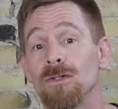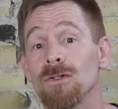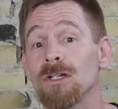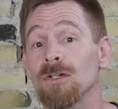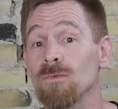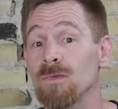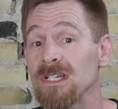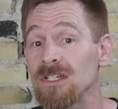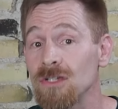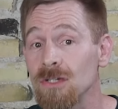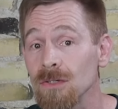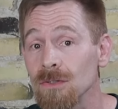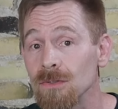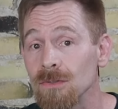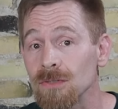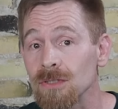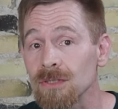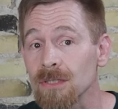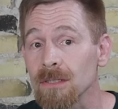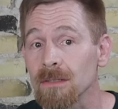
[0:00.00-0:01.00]
You can
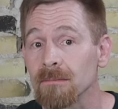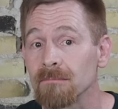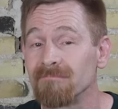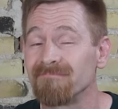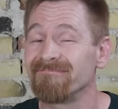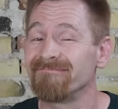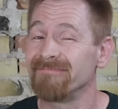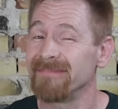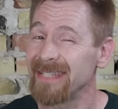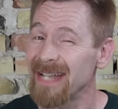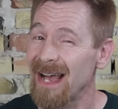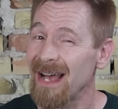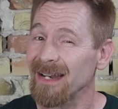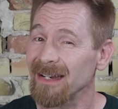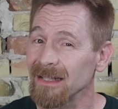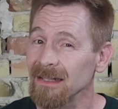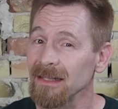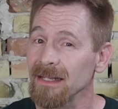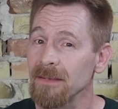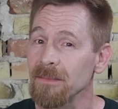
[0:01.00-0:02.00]
reduce
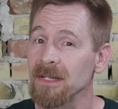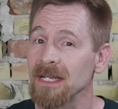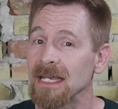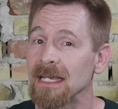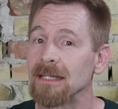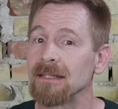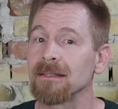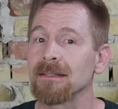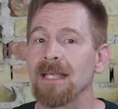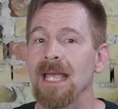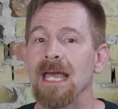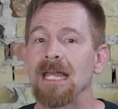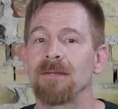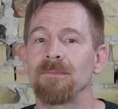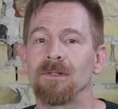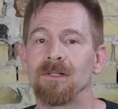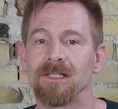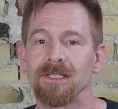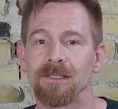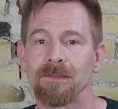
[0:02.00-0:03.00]
not eliminate
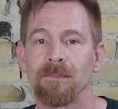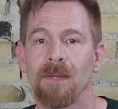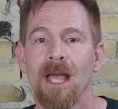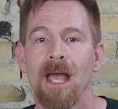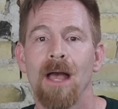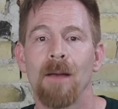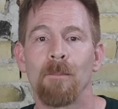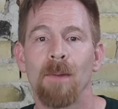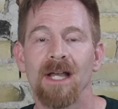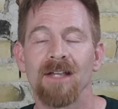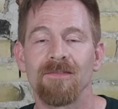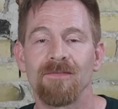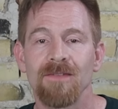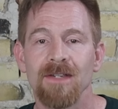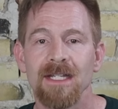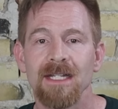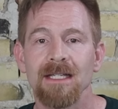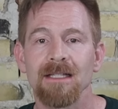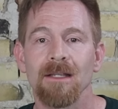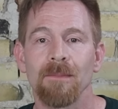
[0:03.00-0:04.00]
cannibalism by
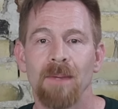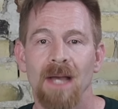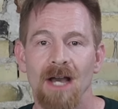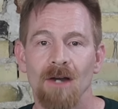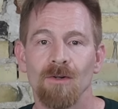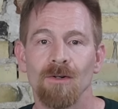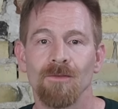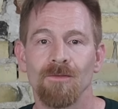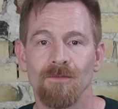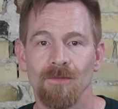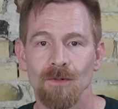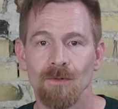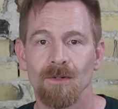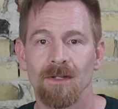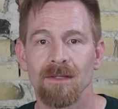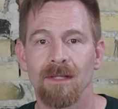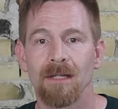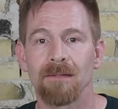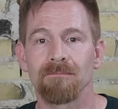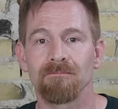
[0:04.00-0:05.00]
feeding the powdered
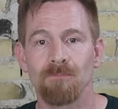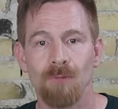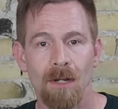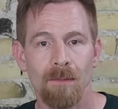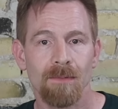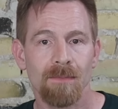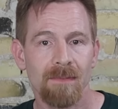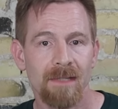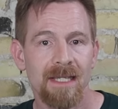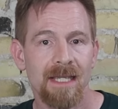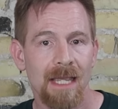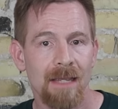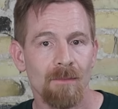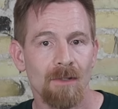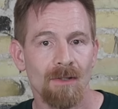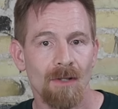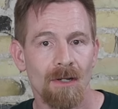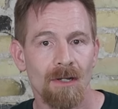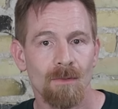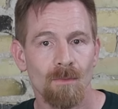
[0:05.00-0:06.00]
food that probably came
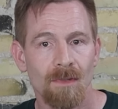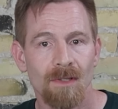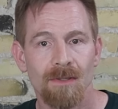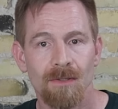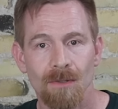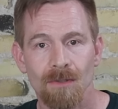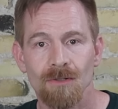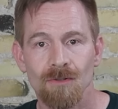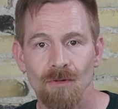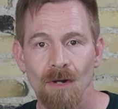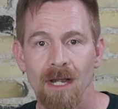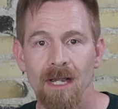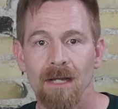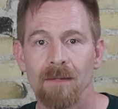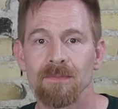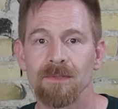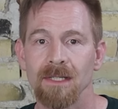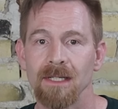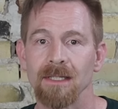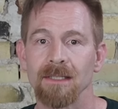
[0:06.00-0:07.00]
along with your
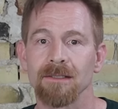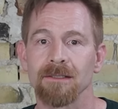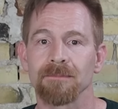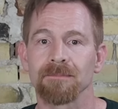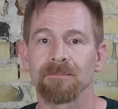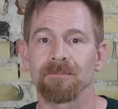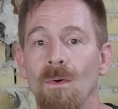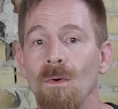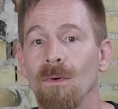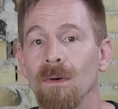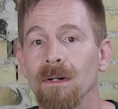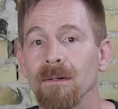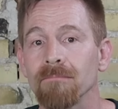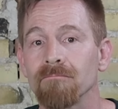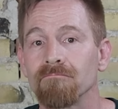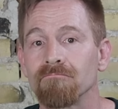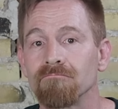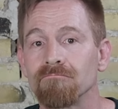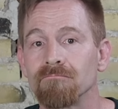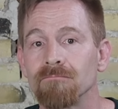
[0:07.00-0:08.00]
triops eggs, or
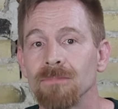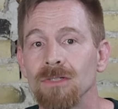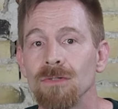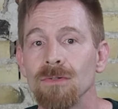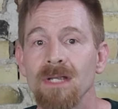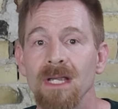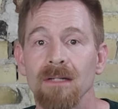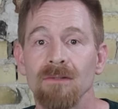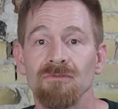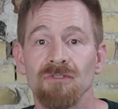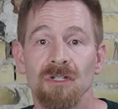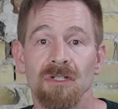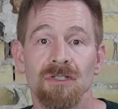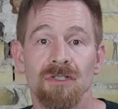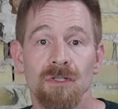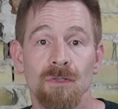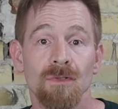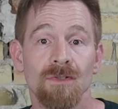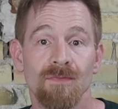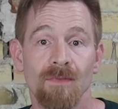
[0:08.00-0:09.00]
you can
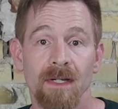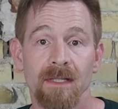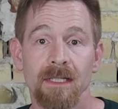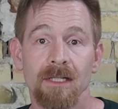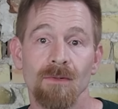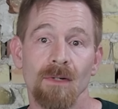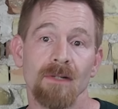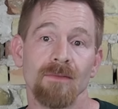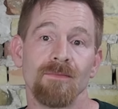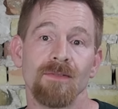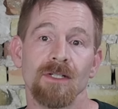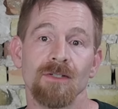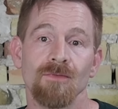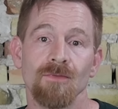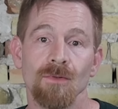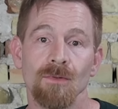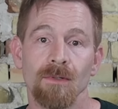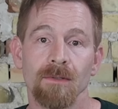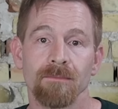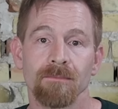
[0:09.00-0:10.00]
just use finely ground fish
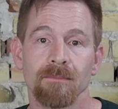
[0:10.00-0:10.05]
food.